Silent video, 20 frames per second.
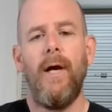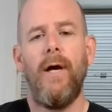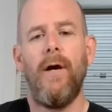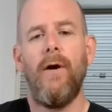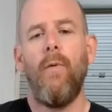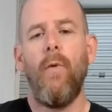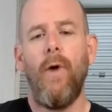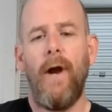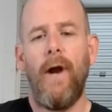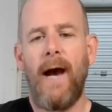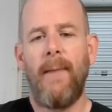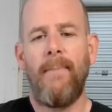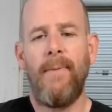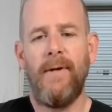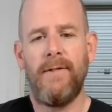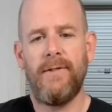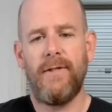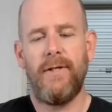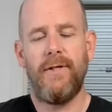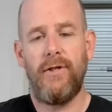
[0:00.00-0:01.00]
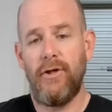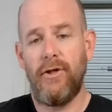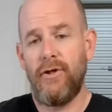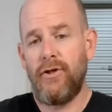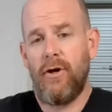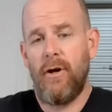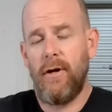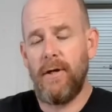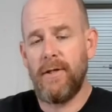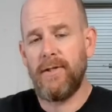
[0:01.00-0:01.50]
what happens is you
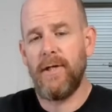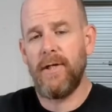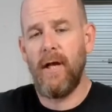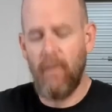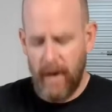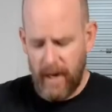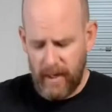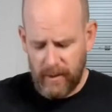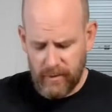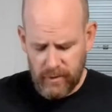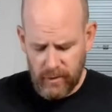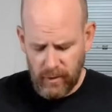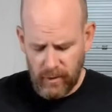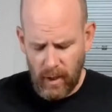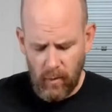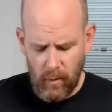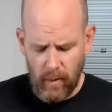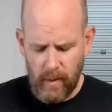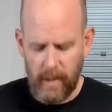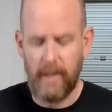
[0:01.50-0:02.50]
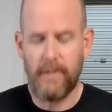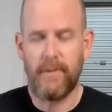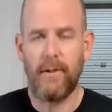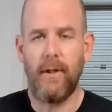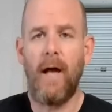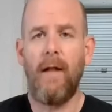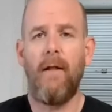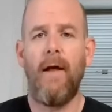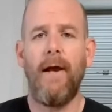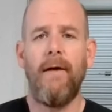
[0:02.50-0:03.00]
start accelerating slower, and it's a
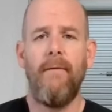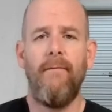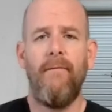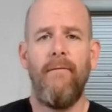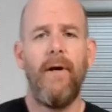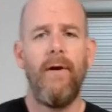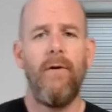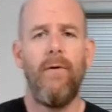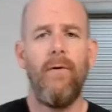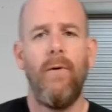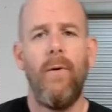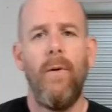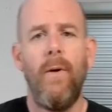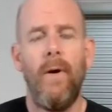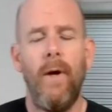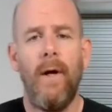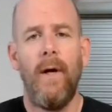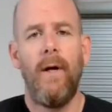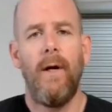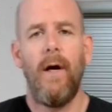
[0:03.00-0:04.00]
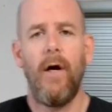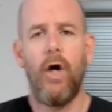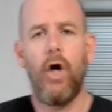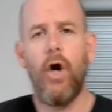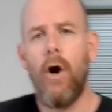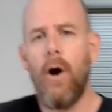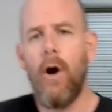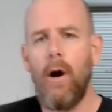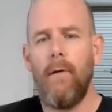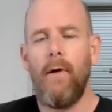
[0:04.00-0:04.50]
lot like a vehicle, a
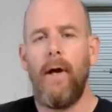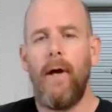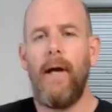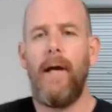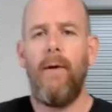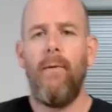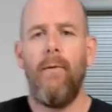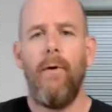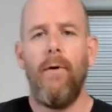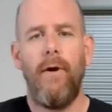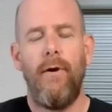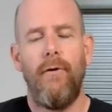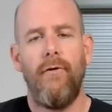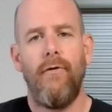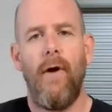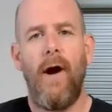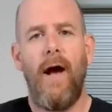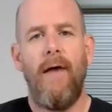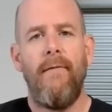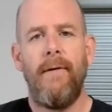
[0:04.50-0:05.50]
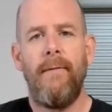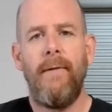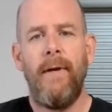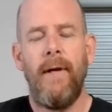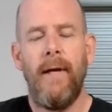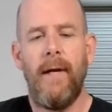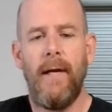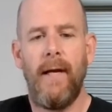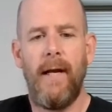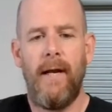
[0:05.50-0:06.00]
car, right, where you're driving,
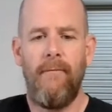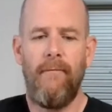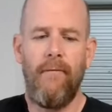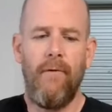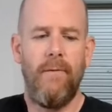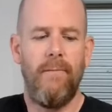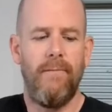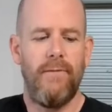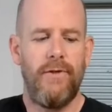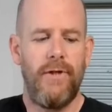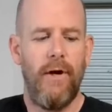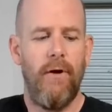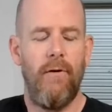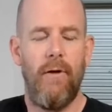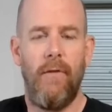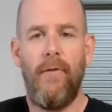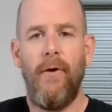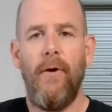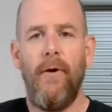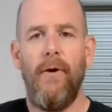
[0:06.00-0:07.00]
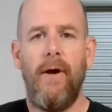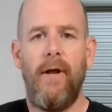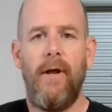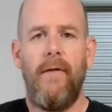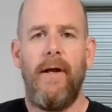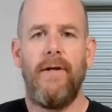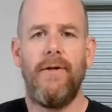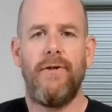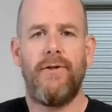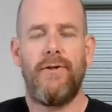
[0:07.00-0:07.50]
and from 0 to 30,
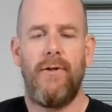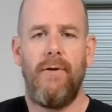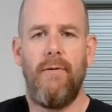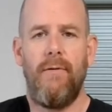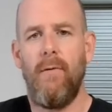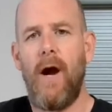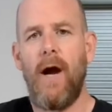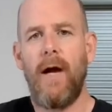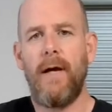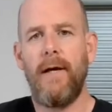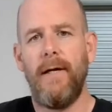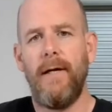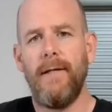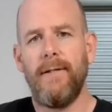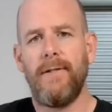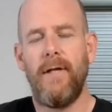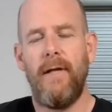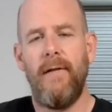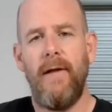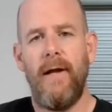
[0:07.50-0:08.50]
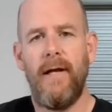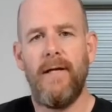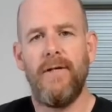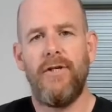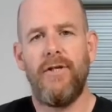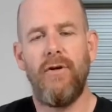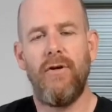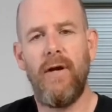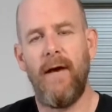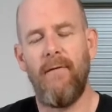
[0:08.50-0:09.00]
they're rockets, and then as
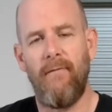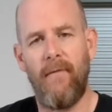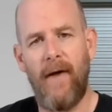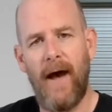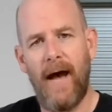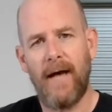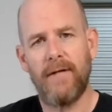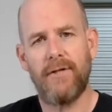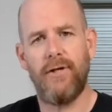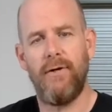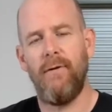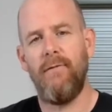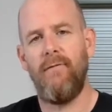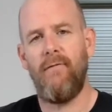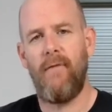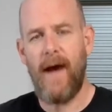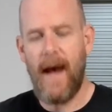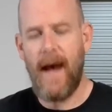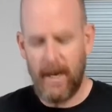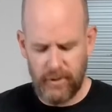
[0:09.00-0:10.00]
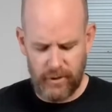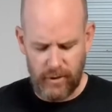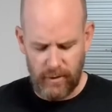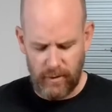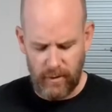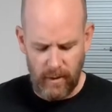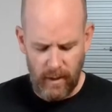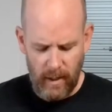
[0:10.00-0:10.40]
you get faster and faster,